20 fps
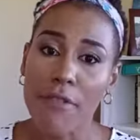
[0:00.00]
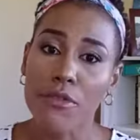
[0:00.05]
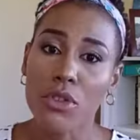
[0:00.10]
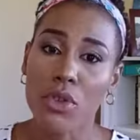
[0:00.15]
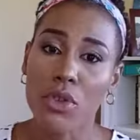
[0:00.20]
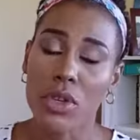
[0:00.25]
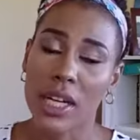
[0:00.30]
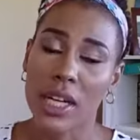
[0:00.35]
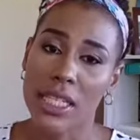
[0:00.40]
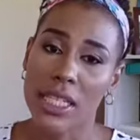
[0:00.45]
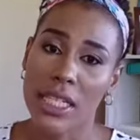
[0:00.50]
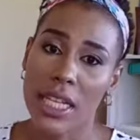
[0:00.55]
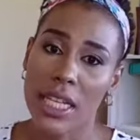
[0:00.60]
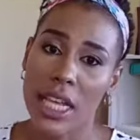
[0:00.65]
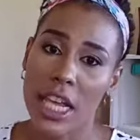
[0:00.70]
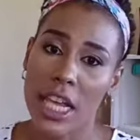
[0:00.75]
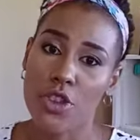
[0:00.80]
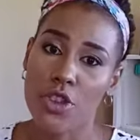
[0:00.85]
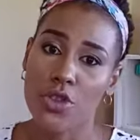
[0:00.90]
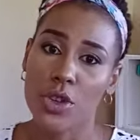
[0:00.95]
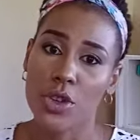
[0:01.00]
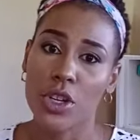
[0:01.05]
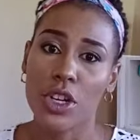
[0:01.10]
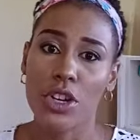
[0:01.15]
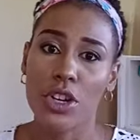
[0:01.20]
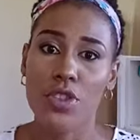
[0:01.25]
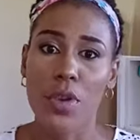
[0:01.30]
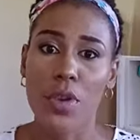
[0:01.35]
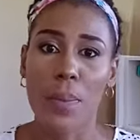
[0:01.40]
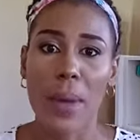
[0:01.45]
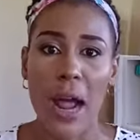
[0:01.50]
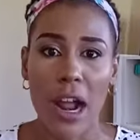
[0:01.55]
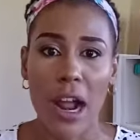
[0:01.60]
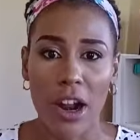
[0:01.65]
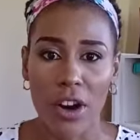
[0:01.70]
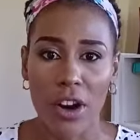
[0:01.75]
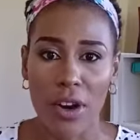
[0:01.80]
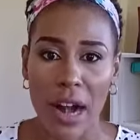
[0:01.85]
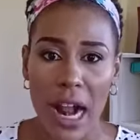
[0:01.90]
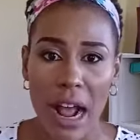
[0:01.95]
known as the introductory
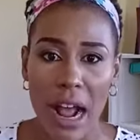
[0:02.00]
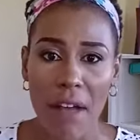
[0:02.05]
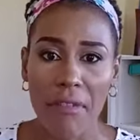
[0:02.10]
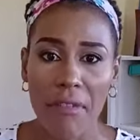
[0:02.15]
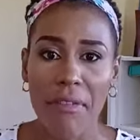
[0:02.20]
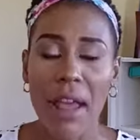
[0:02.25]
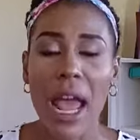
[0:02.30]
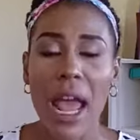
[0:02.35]
paragraph,